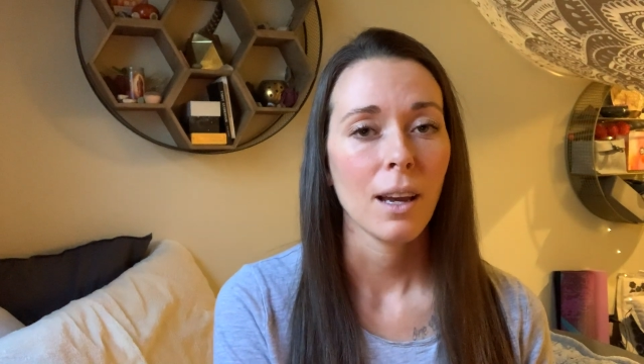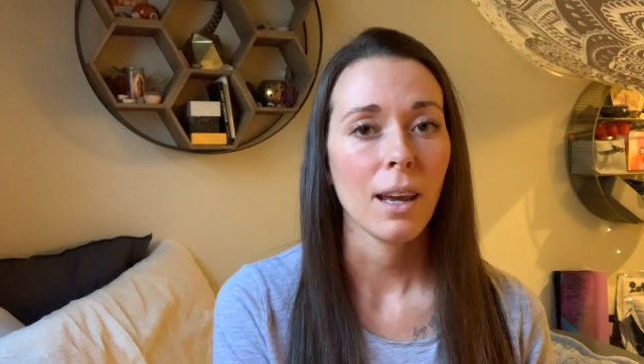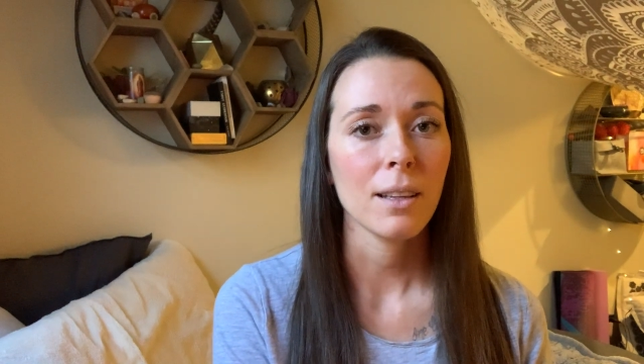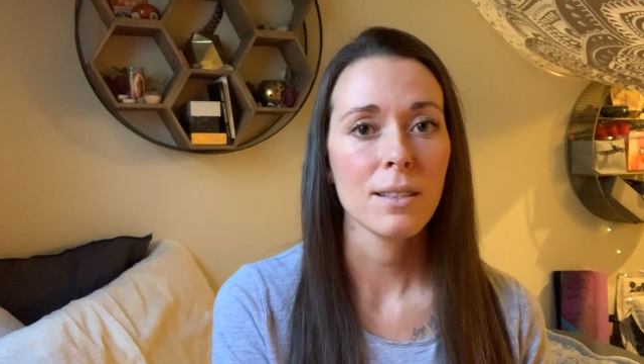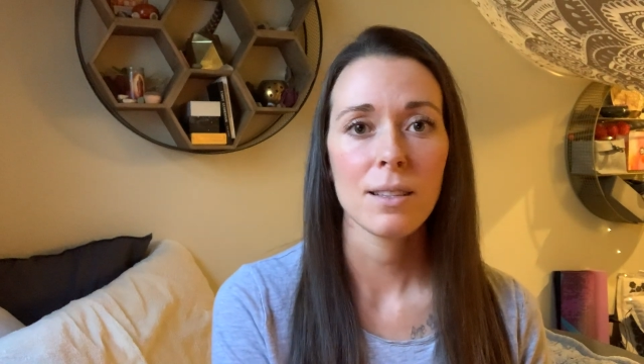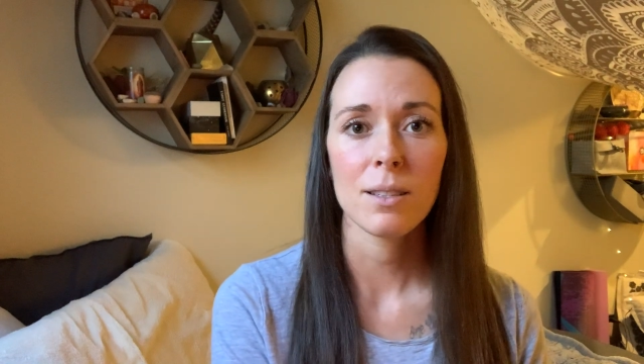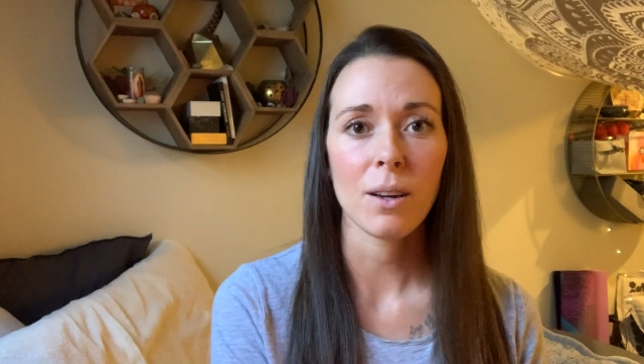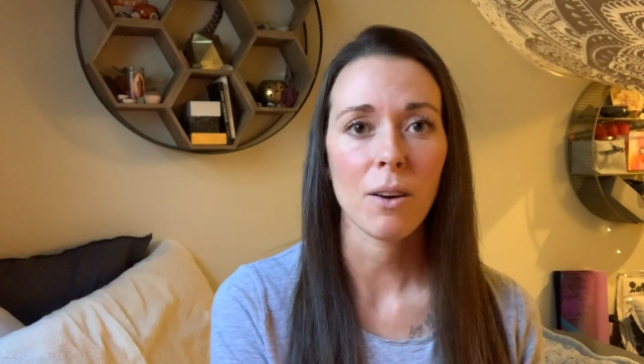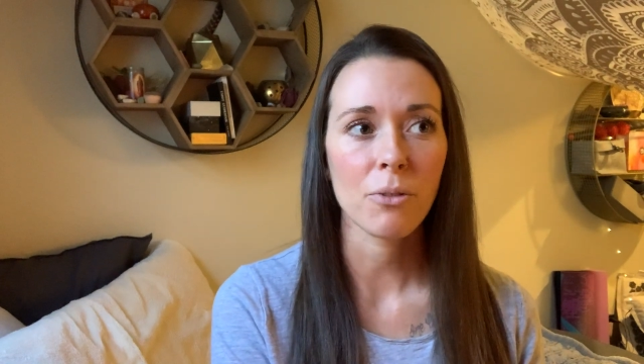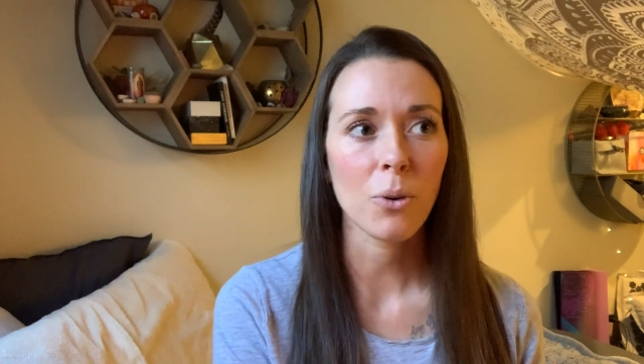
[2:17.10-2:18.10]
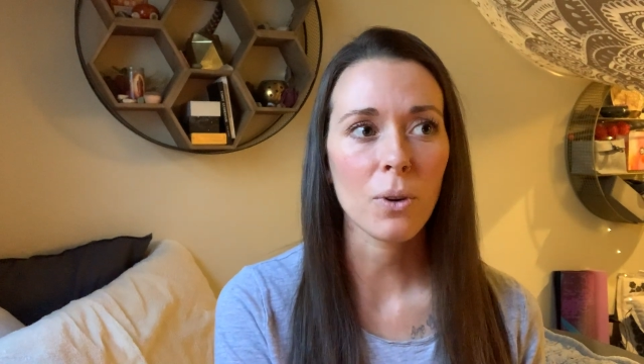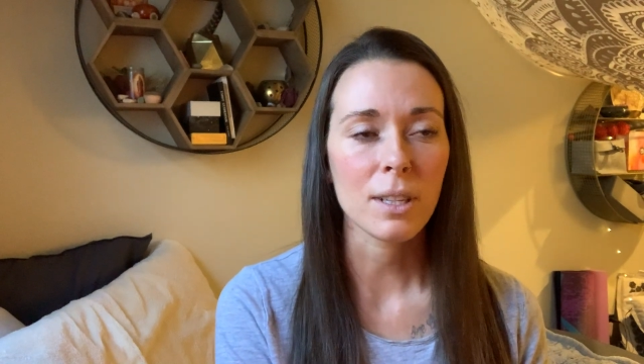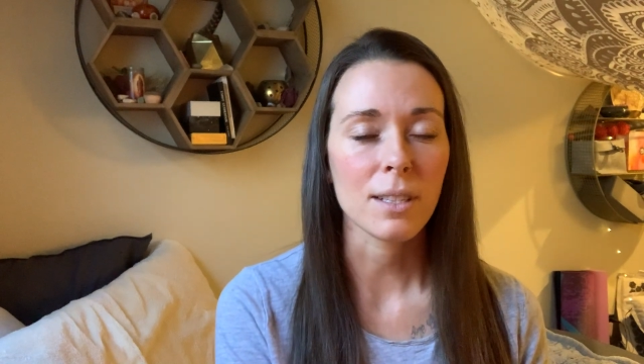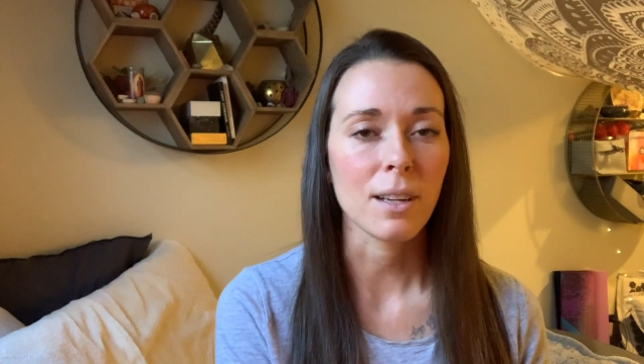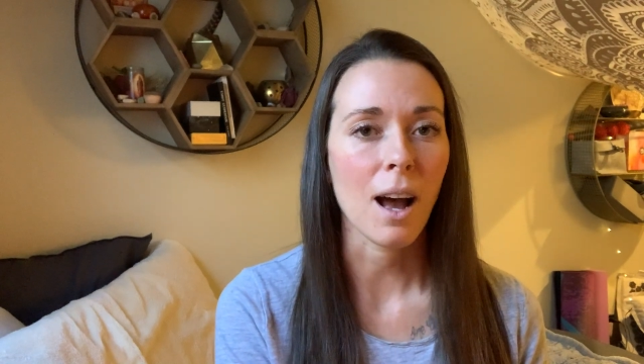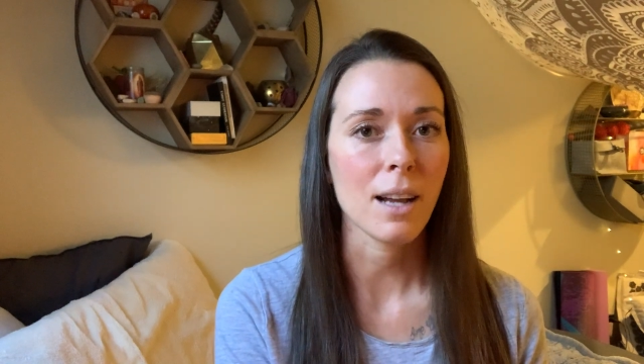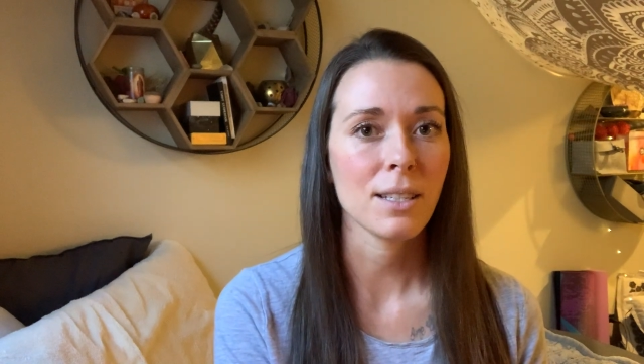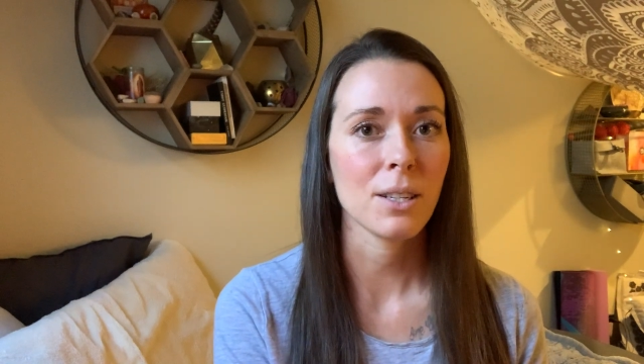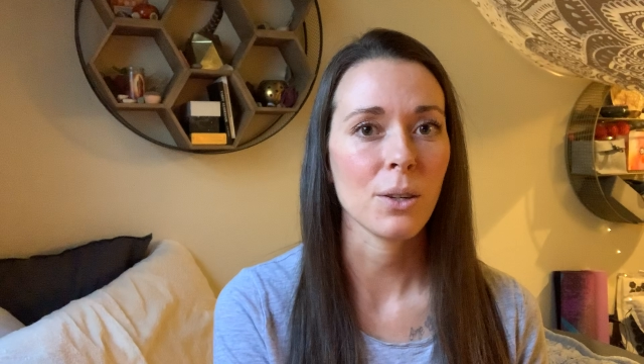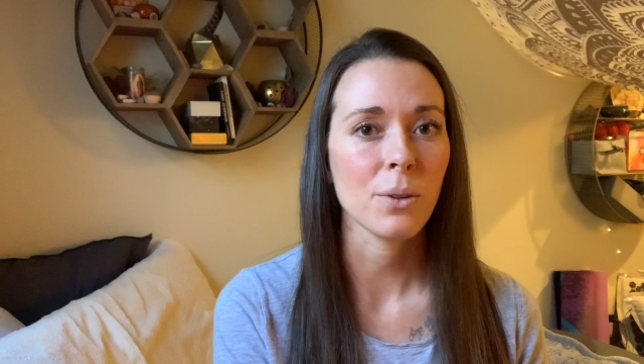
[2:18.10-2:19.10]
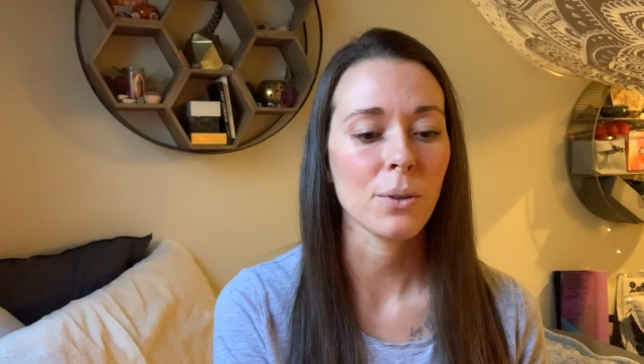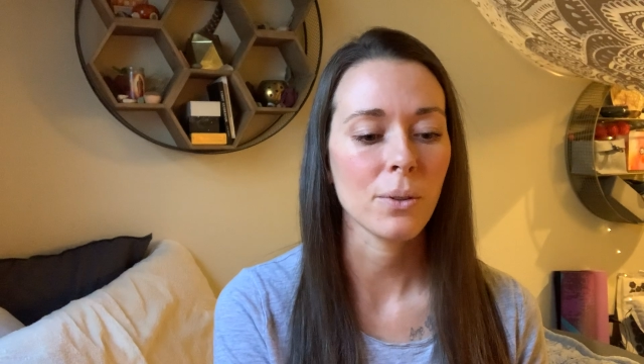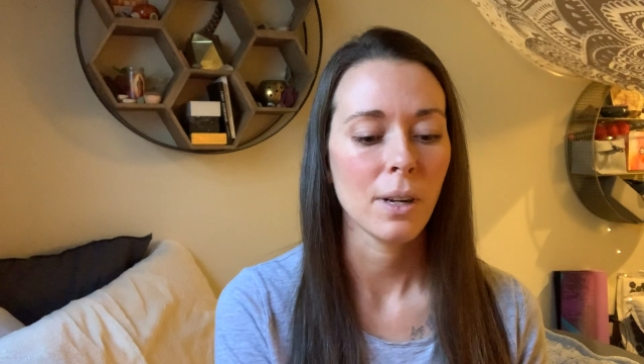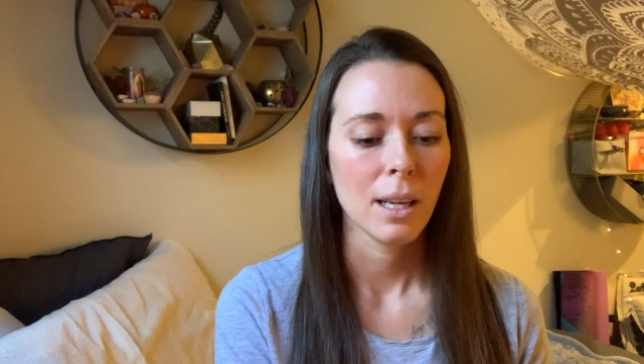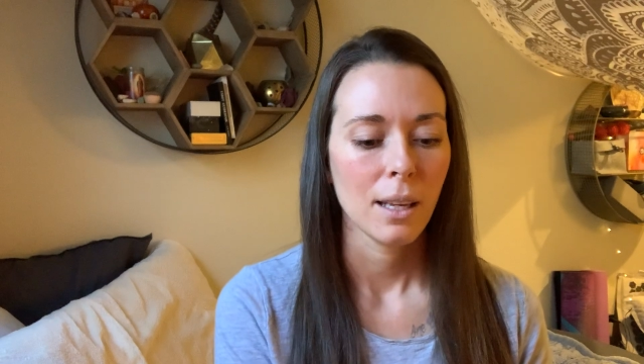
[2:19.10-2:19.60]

And this is, of course, not to